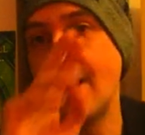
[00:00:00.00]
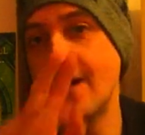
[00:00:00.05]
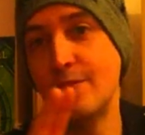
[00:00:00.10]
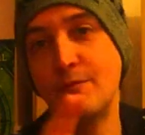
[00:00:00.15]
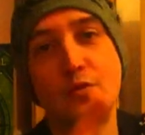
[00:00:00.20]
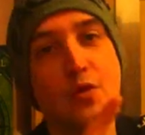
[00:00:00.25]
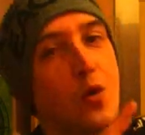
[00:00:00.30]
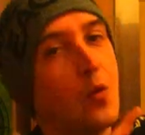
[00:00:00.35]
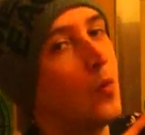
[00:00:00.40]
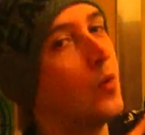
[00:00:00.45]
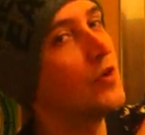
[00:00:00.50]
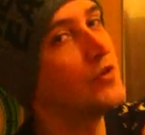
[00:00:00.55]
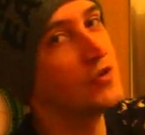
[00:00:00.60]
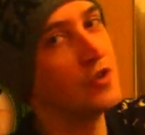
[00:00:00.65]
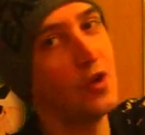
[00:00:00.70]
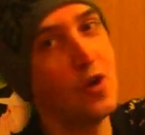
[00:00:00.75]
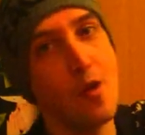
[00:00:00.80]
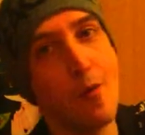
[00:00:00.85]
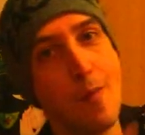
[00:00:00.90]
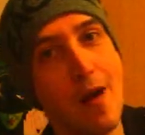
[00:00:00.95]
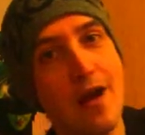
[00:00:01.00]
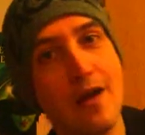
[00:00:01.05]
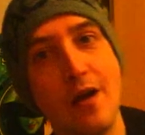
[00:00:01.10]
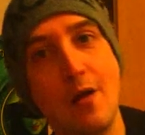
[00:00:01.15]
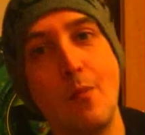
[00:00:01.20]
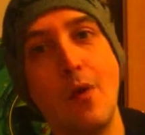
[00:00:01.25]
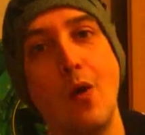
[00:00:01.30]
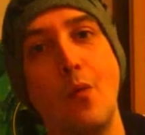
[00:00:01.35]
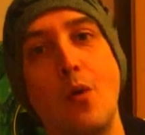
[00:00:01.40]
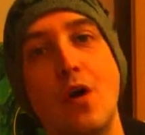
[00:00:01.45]
I am not one to go back
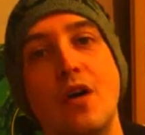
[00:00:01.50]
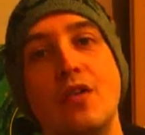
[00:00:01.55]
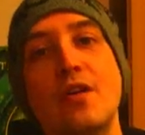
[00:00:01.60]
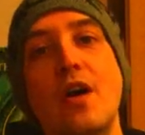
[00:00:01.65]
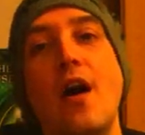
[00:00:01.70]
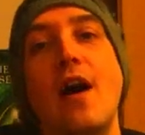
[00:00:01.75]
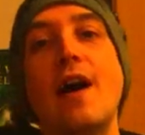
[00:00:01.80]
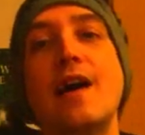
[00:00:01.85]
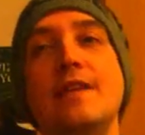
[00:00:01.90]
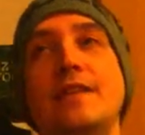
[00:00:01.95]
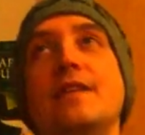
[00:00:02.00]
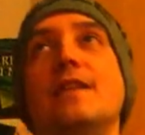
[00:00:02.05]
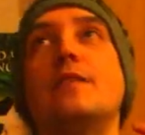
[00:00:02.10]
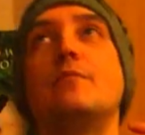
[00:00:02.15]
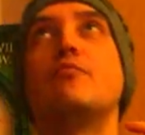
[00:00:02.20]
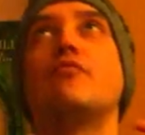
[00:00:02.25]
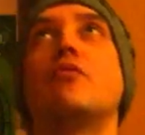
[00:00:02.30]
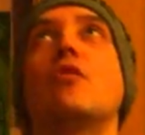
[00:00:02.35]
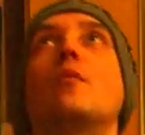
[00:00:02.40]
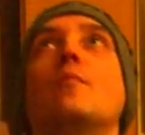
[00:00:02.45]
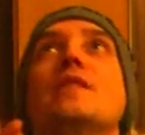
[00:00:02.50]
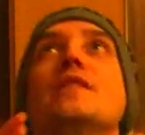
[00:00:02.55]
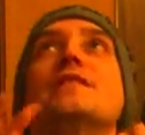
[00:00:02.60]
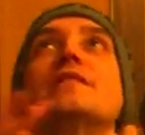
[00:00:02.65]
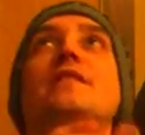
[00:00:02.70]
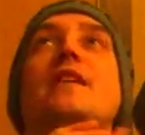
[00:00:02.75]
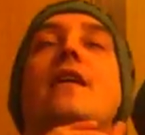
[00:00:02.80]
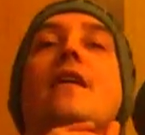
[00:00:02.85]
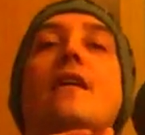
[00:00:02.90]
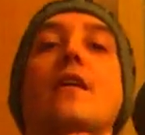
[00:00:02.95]
on my word, I did
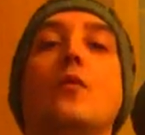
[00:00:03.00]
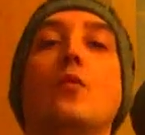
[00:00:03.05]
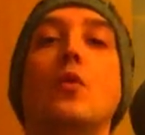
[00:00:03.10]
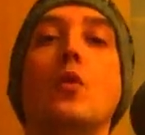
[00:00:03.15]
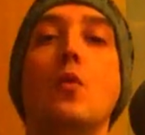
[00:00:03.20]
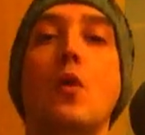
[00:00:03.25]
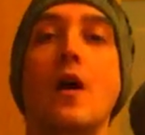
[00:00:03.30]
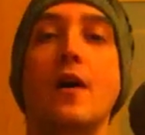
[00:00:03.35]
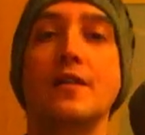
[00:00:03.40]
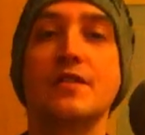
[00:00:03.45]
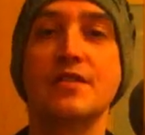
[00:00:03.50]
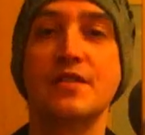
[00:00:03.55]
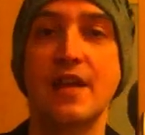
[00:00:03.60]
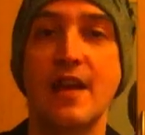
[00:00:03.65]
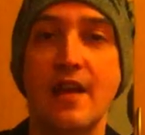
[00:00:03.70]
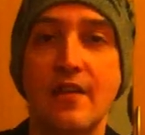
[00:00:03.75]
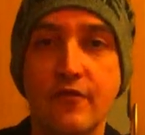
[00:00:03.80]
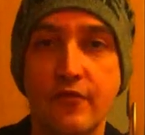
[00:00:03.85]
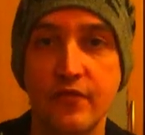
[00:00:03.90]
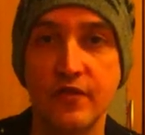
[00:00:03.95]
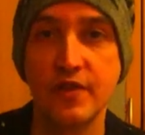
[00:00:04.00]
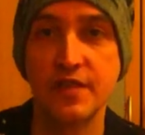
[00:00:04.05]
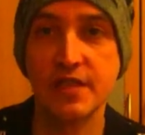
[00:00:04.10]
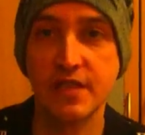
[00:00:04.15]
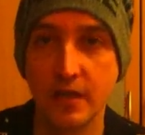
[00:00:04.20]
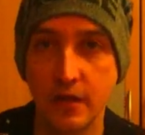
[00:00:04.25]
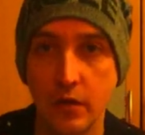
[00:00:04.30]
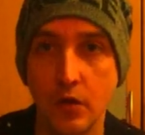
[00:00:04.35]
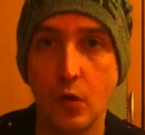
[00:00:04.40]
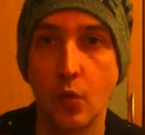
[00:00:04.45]
promise that I will answer every
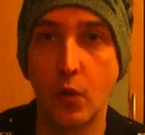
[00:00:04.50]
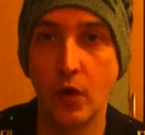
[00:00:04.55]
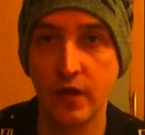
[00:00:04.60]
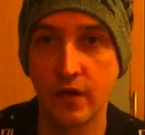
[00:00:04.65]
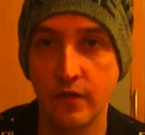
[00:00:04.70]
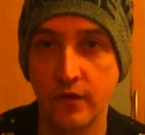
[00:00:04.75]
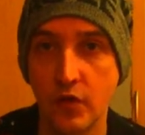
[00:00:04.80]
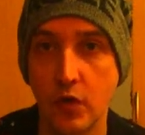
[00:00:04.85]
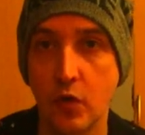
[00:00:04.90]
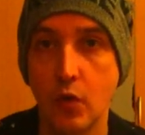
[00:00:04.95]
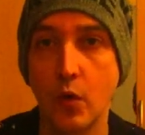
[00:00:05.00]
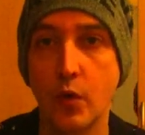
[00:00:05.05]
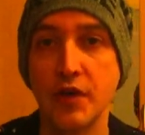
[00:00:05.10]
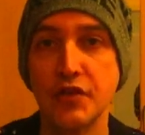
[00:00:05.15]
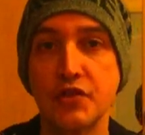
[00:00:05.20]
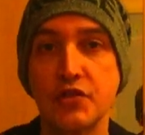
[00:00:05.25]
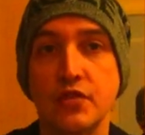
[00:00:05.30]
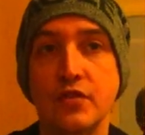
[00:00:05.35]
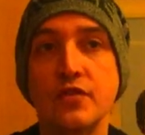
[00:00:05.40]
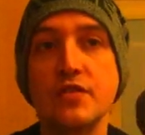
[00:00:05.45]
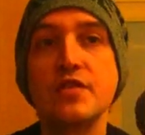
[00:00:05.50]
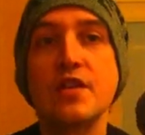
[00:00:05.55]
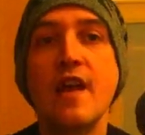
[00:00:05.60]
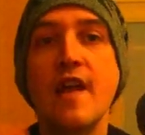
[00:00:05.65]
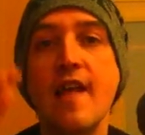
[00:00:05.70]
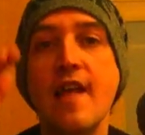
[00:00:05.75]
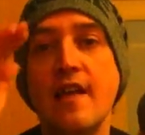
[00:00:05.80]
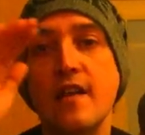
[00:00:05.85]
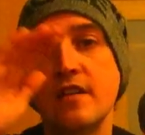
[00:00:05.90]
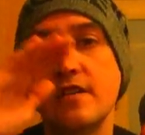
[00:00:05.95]
single one of your questions.
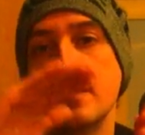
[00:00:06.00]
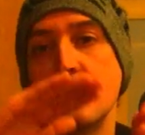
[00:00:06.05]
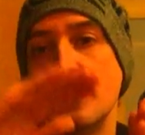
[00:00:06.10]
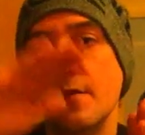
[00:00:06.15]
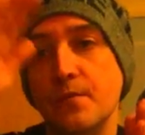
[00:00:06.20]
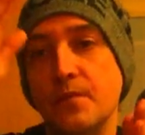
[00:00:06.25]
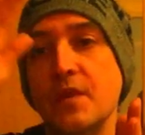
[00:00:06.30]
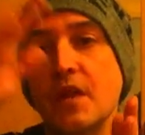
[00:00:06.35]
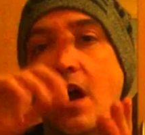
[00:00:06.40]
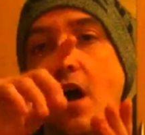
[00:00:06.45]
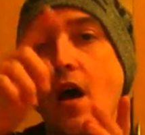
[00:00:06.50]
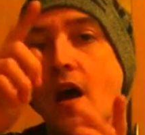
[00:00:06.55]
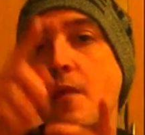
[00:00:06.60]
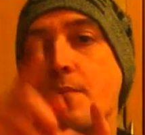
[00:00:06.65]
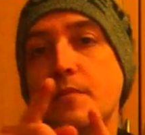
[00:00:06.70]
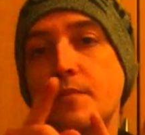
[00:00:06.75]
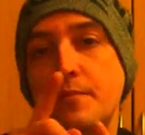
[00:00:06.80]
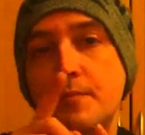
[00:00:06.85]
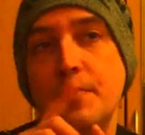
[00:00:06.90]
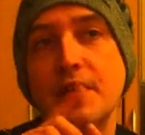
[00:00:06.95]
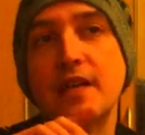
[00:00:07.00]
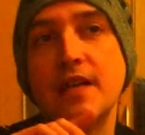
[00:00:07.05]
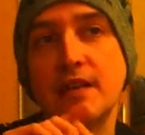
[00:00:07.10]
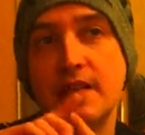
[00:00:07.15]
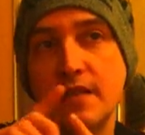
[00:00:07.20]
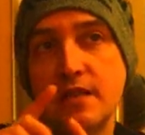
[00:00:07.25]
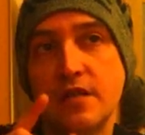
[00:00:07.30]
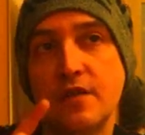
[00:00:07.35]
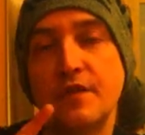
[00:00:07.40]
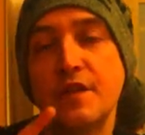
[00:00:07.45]
So I'm
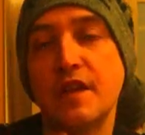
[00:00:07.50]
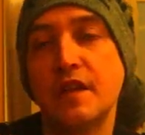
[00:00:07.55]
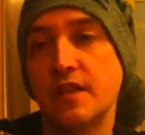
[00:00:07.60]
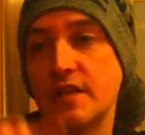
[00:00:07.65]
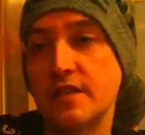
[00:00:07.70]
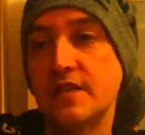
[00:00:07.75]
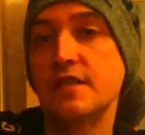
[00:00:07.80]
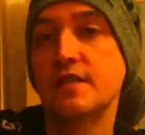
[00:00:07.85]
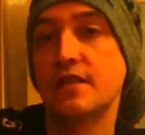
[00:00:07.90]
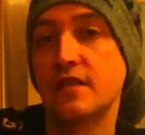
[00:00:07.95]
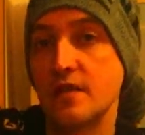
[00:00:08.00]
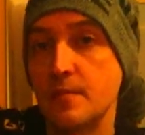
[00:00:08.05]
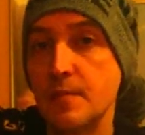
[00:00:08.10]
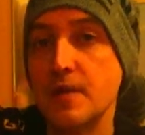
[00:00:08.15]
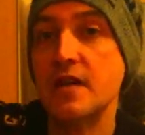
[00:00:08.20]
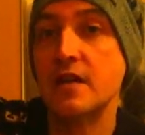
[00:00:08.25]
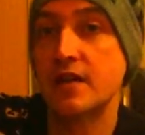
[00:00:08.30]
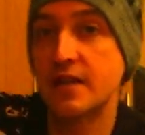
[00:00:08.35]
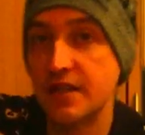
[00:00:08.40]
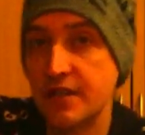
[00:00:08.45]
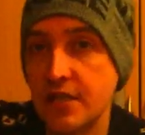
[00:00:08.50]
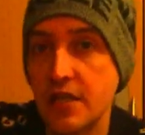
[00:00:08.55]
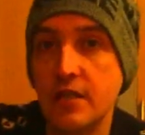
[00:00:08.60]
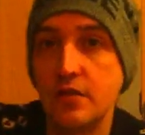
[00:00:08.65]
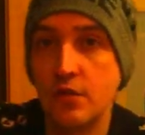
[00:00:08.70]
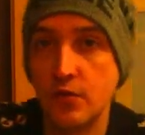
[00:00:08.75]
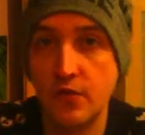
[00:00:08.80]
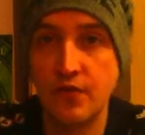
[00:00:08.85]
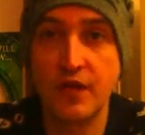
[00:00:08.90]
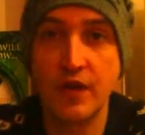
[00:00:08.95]
beginning to think this is going to be a
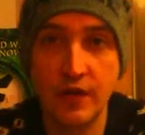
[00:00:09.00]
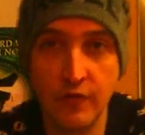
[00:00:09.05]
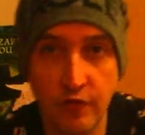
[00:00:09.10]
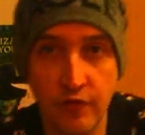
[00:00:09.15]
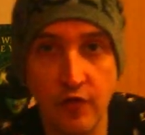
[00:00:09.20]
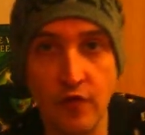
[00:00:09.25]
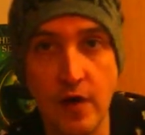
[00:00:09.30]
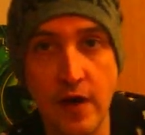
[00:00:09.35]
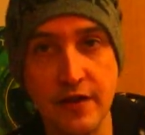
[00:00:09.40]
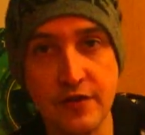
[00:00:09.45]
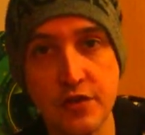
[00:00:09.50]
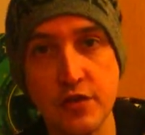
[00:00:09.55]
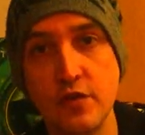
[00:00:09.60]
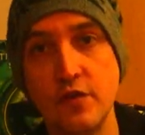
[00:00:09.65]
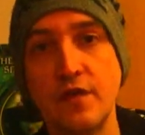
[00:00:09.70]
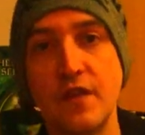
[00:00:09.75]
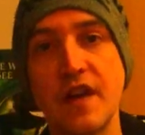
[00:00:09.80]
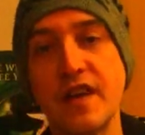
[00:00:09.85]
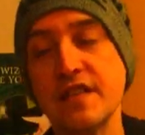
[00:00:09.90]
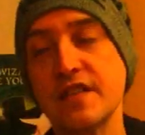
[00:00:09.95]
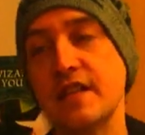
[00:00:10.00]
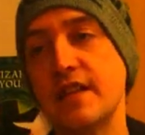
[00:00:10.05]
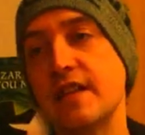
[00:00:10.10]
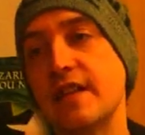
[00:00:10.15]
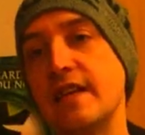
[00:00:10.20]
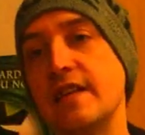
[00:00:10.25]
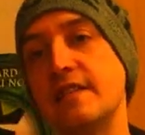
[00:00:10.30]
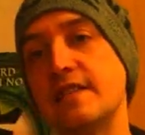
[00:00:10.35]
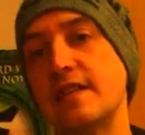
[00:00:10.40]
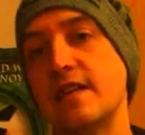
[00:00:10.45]
continued thing throughout
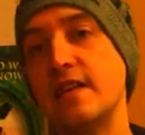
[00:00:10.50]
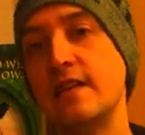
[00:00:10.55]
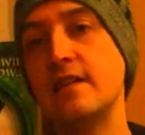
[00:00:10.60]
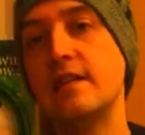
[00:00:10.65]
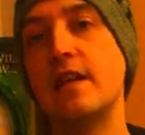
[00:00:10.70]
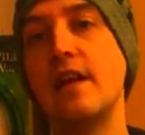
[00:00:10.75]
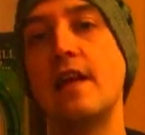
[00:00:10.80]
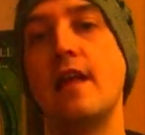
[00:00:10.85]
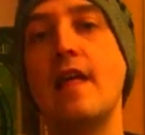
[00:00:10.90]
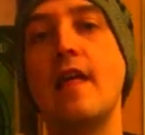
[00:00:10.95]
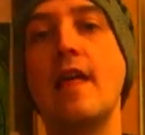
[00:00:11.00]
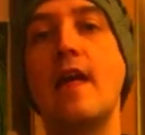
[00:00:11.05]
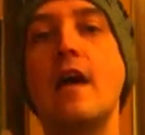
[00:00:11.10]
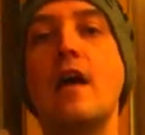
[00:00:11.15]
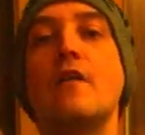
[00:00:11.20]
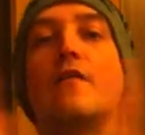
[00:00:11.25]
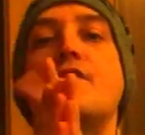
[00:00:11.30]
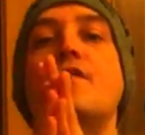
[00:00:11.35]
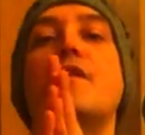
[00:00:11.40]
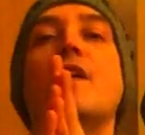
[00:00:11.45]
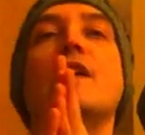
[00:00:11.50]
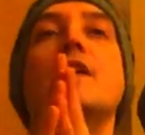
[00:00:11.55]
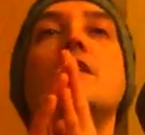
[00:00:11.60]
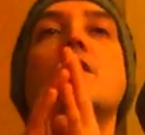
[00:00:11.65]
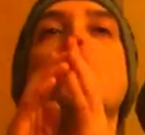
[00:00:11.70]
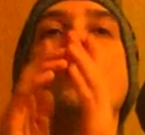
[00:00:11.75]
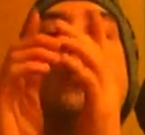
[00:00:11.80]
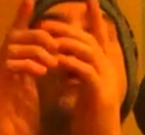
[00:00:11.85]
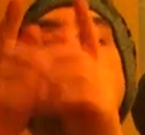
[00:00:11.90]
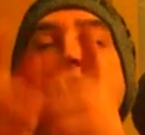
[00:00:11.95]
2018.
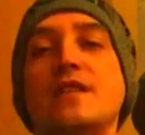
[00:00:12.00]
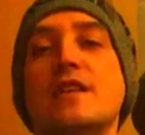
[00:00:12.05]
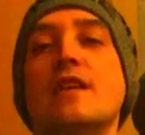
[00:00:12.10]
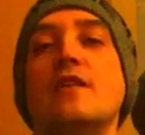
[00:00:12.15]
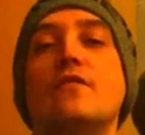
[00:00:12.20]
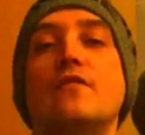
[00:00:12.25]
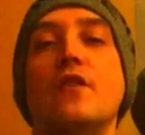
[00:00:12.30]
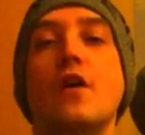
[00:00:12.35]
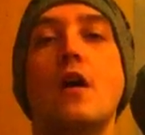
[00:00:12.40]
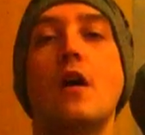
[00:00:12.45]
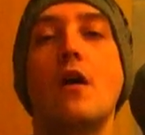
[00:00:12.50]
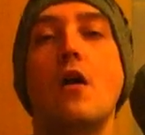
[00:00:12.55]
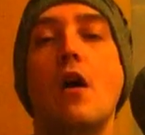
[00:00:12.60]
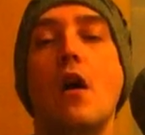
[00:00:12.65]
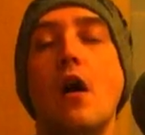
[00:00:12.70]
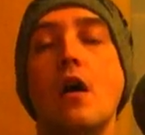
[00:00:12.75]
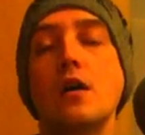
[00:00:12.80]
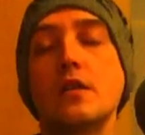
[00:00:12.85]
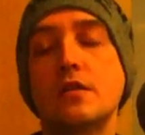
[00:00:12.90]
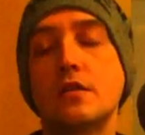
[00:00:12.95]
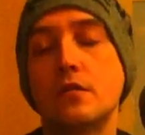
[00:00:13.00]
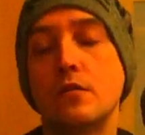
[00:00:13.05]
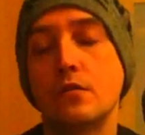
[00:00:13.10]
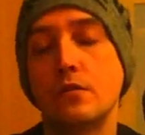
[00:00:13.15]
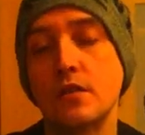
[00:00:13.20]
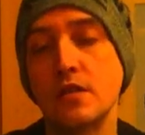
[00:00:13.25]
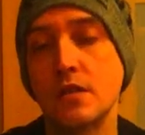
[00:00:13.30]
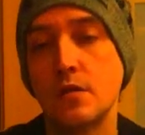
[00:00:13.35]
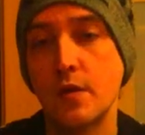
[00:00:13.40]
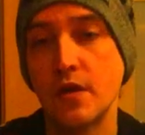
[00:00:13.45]
Thank you once again for asking
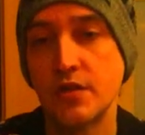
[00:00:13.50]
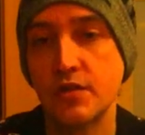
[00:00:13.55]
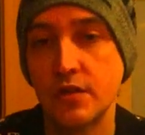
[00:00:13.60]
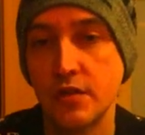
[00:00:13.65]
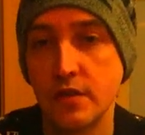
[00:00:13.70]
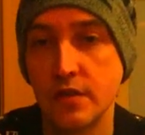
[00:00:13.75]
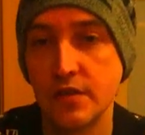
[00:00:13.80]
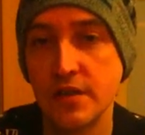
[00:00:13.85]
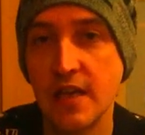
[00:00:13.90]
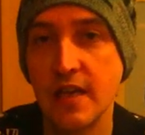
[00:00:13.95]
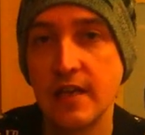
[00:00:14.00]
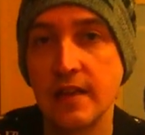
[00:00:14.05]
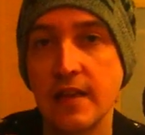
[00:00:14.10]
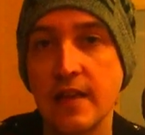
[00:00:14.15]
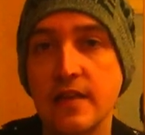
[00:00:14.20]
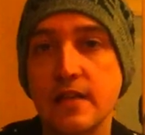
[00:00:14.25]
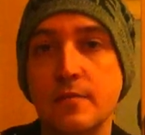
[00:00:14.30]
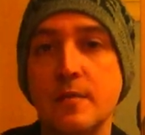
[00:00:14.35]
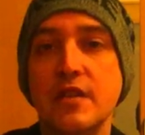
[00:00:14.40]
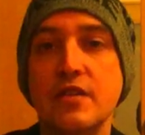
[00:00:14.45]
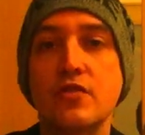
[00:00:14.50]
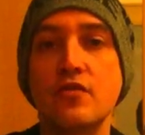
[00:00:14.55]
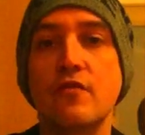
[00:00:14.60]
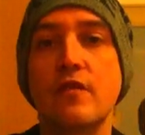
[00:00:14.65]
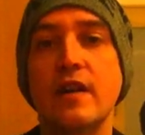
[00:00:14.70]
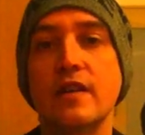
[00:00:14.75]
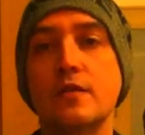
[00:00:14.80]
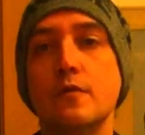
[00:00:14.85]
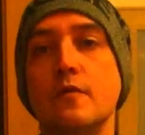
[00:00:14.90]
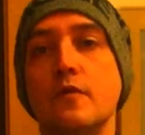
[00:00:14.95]
all these questions. It lets me
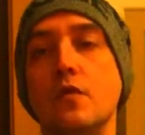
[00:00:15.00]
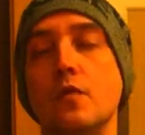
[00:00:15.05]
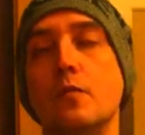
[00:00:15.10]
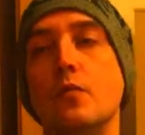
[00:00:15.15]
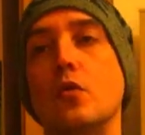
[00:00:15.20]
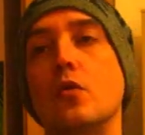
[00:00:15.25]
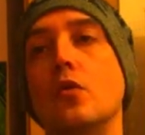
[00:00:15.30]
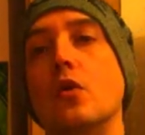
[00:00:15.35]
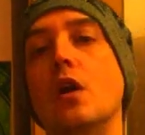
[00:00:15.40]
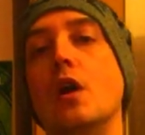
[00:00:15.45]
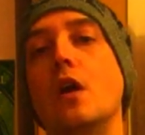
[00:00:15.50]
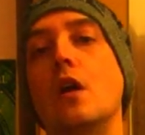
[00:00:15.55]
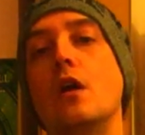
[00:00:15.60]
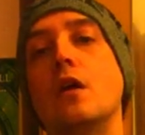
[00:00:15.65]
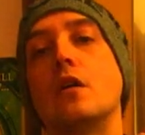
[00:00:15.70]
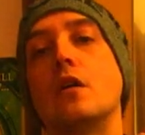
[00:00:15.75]
interact with you more.